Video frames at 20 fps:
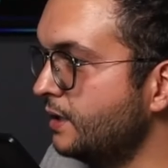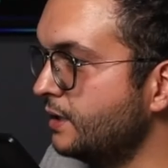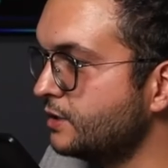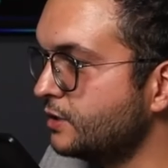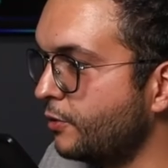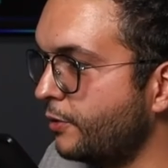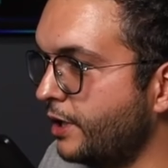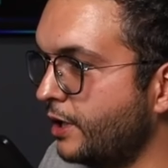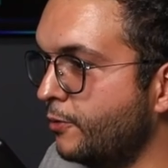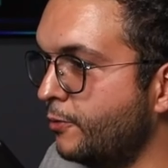
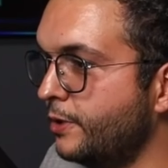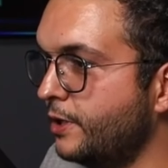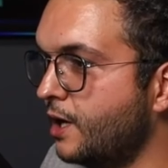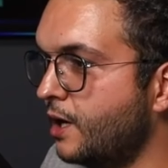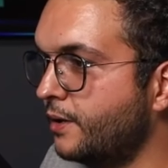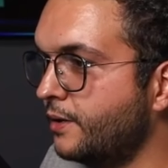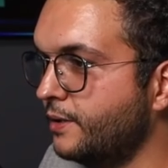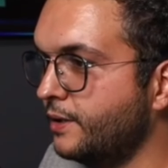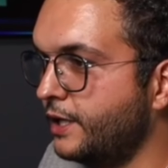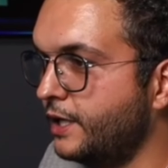So here we
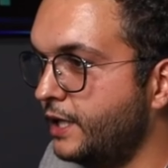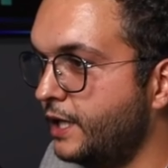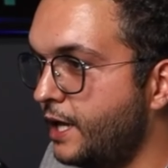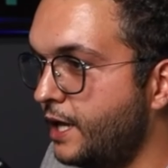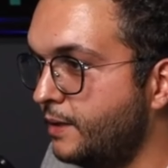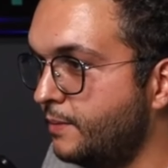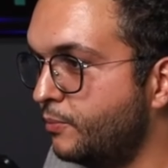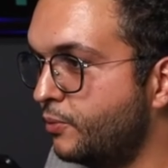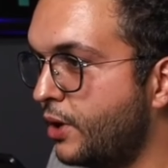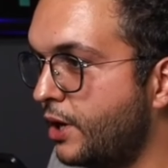are in
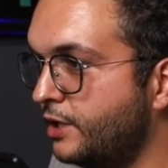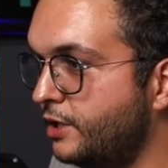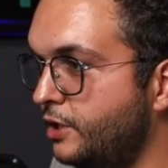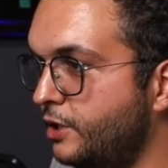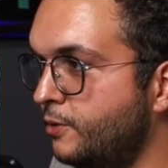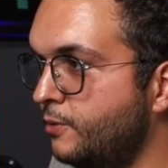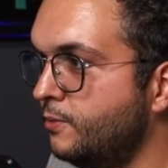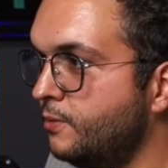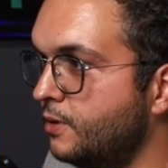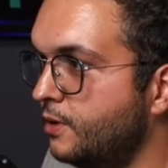a brand
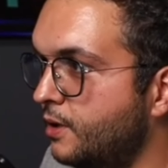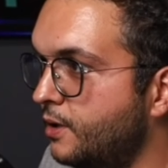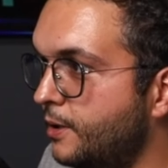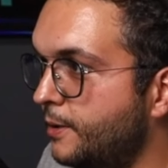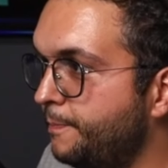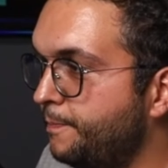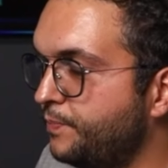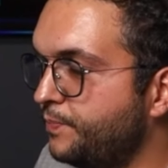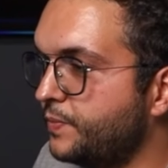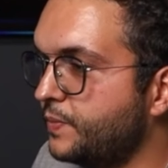new
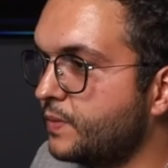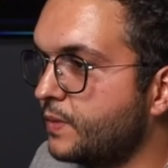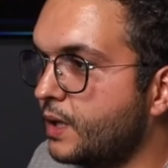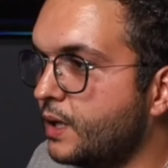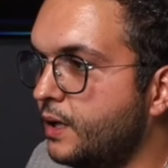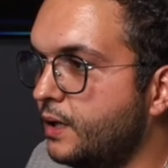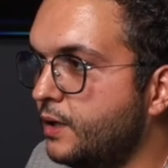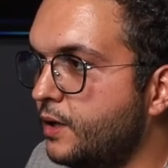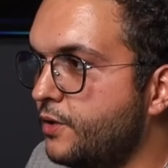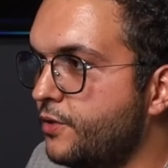um,
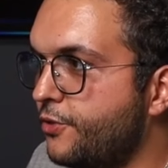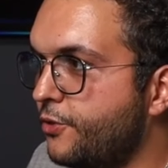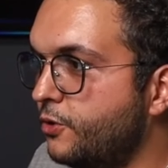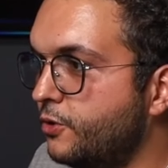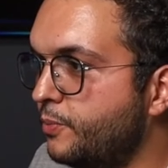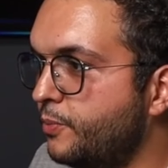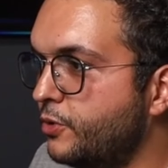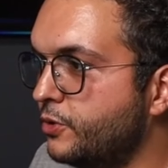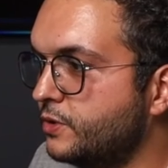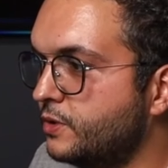
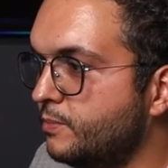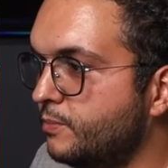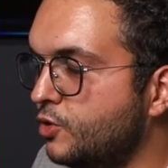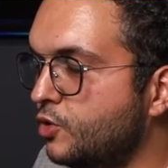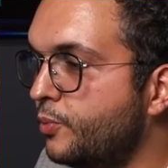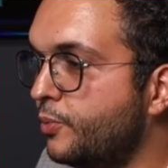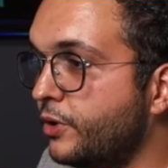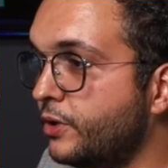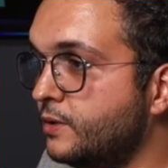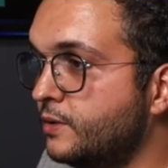third person
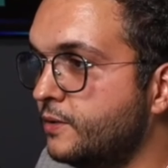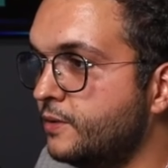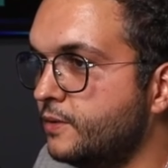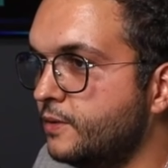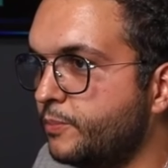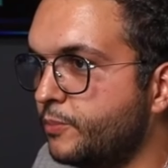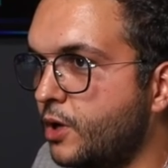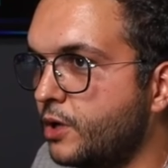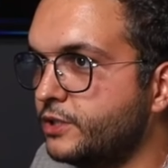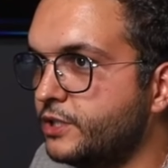blueprint
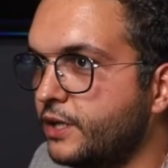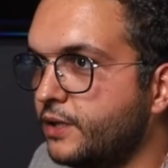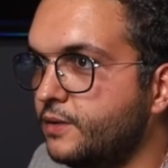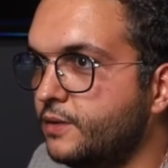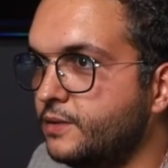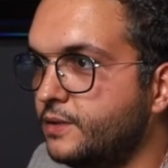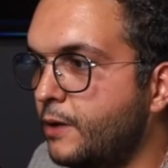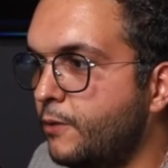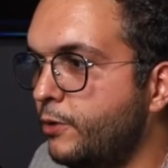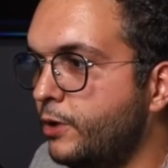project
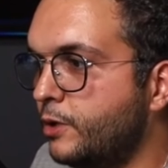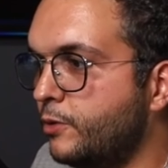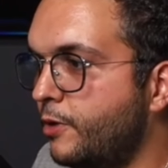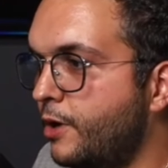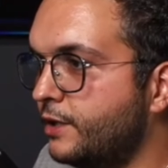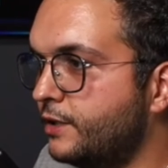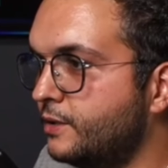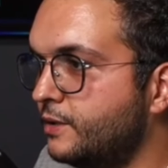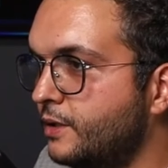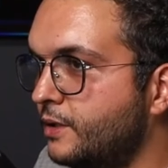that we
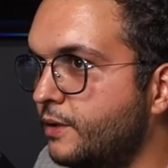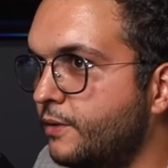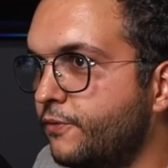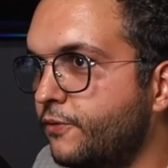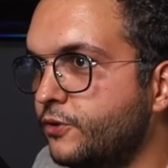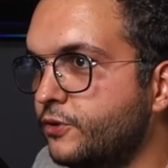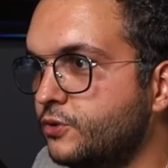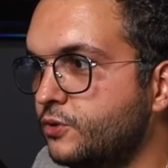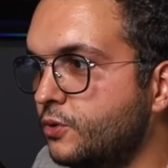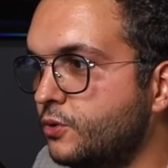created in the
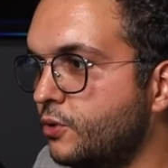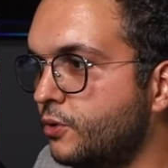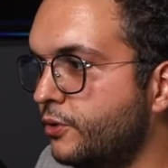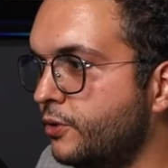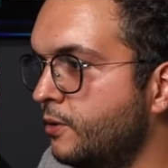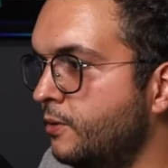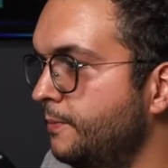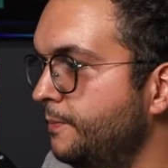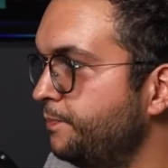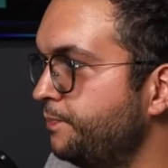first
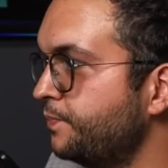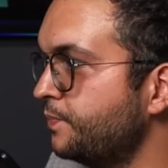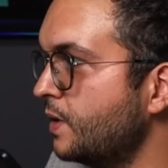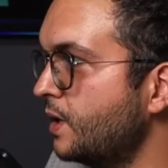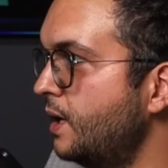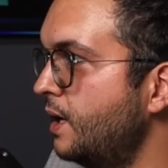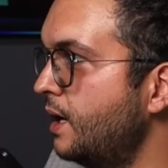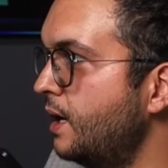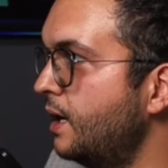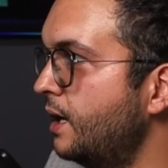tutorial.
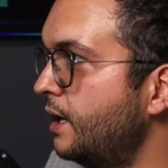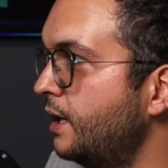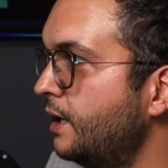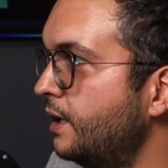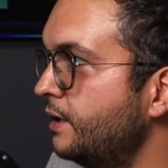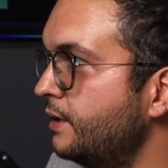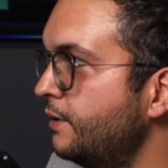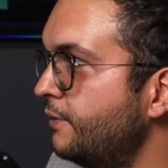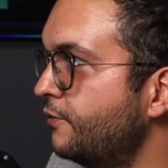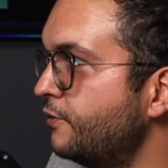
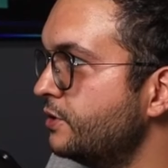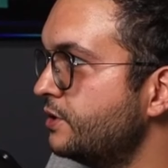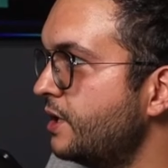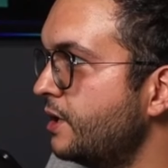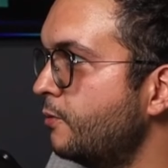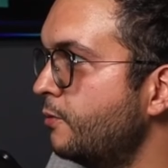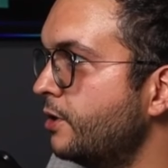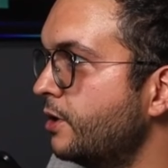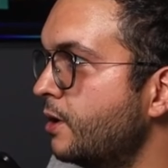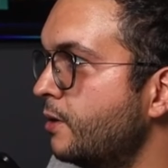Uh, the first
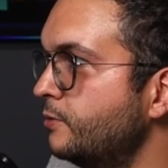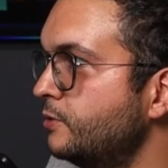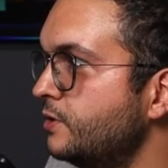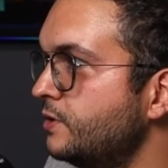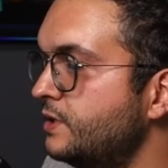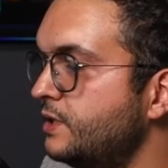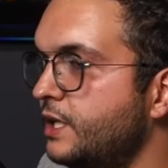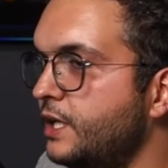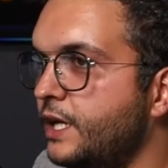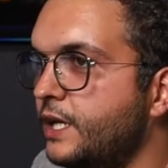thing we're going to
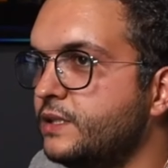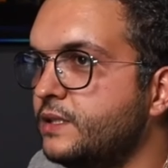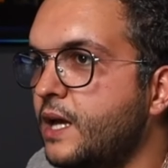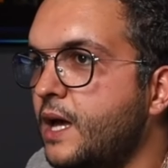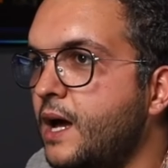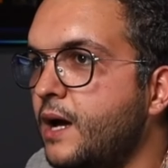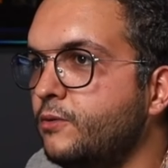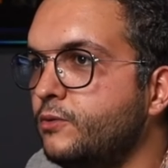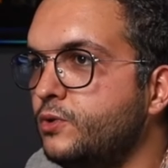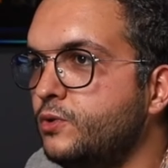see is
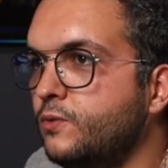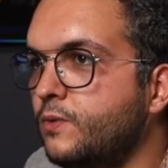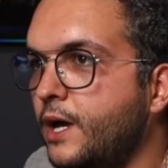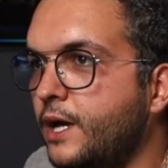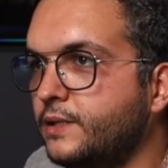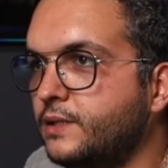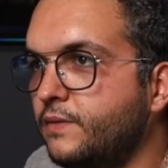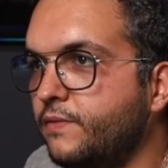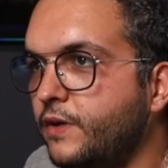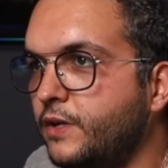how to
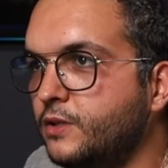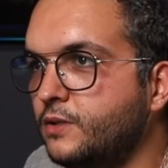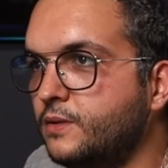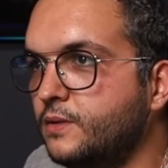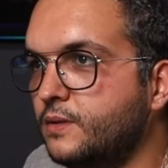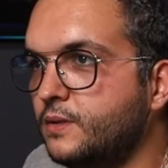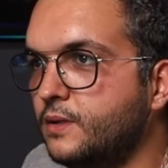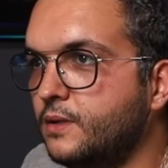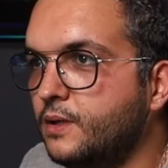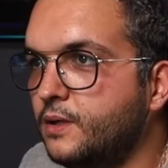activate
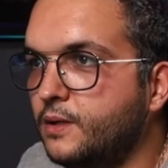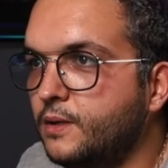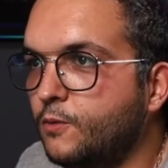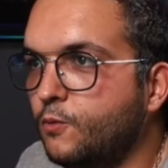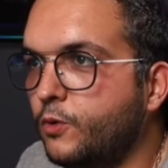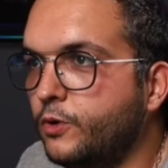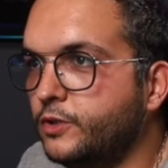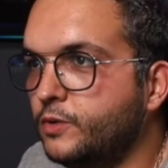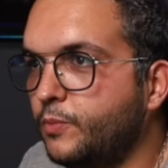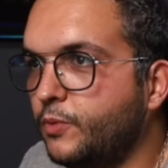uh,
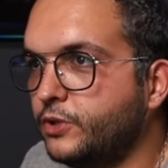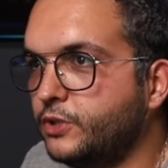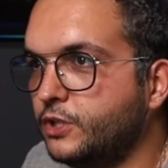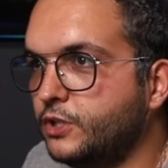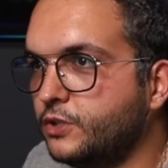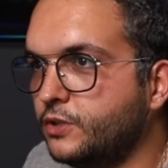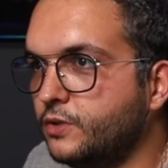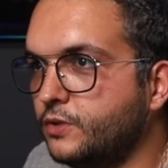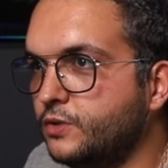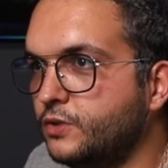world partition.